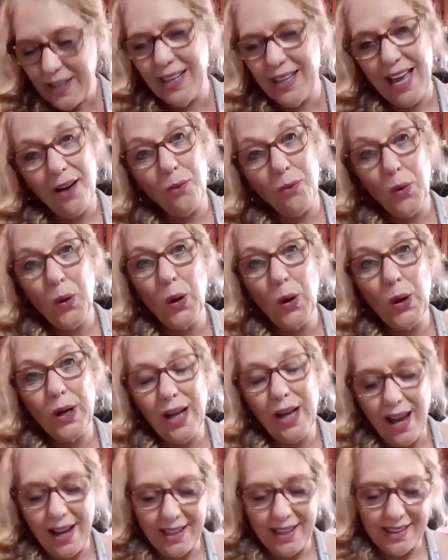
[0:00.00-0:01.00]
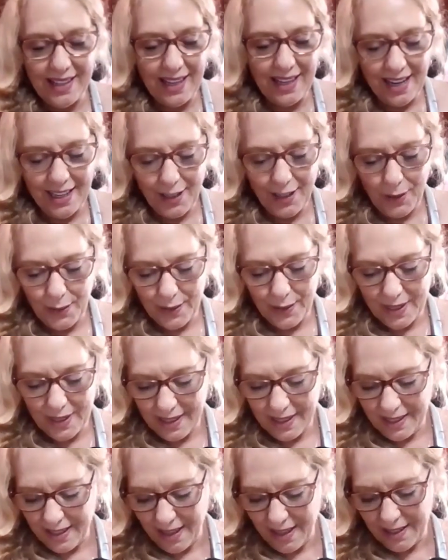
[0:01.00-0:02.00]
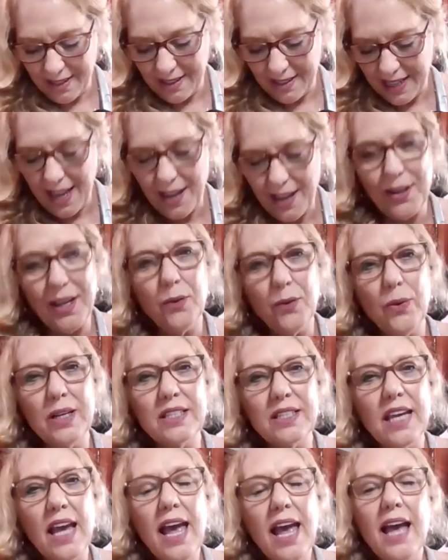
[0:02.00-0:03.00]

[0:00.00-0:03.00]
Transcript: at work that I used on Saturday was,